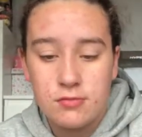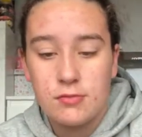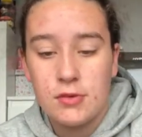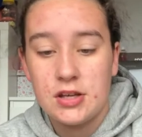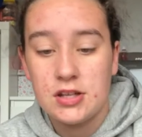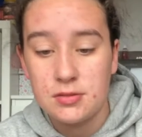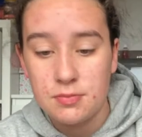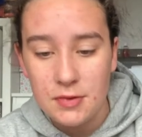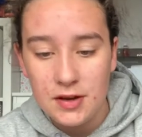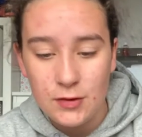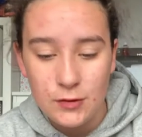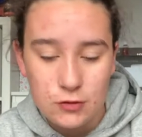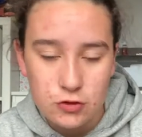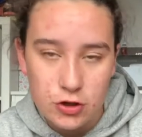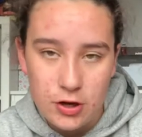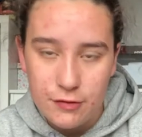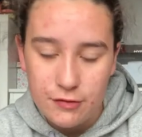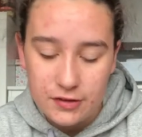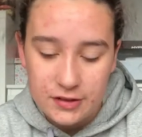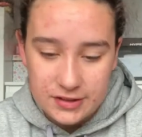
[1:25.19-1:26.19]
it's made with
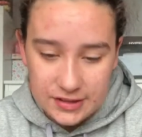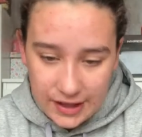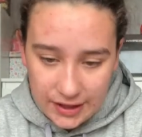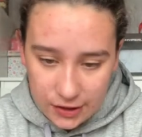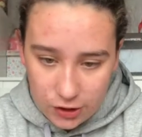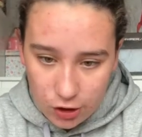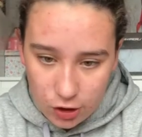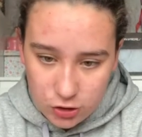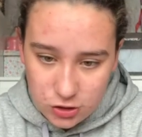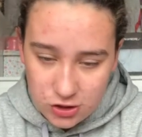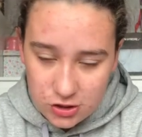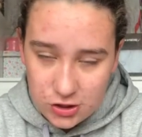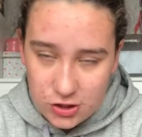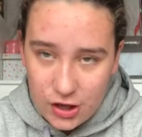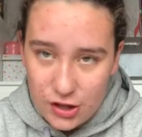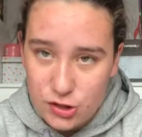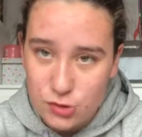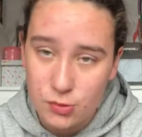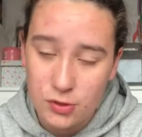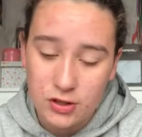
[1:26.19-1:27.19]
dry fit technology, so
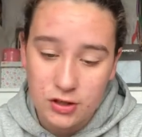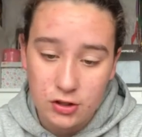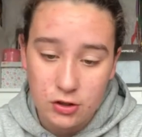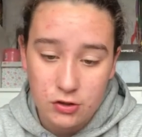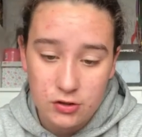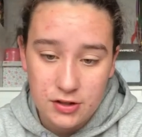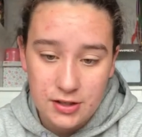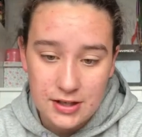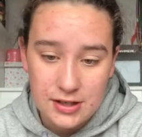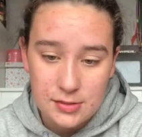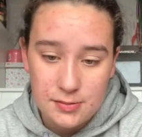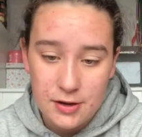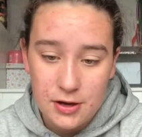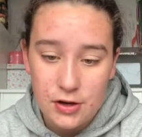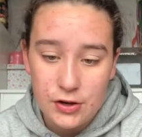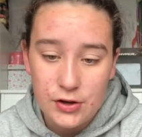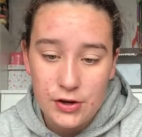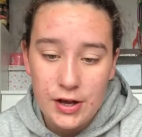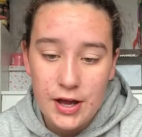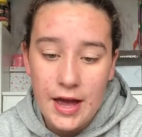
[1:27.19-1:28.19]
that's one of the good things
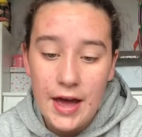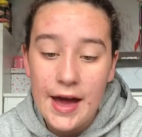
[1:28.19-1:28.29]
about it.